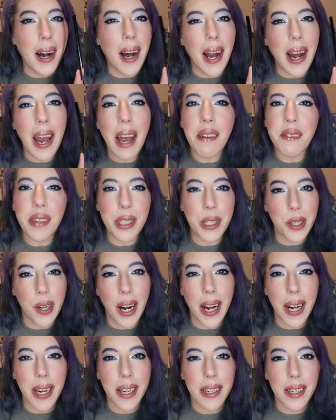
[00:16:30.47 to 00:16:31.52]
I haven't
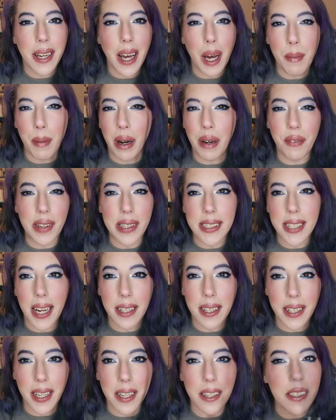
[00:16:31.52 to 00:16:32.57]
tried About Face
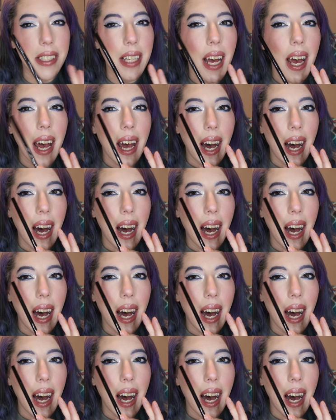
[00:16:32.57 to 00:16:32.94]
eyeliners.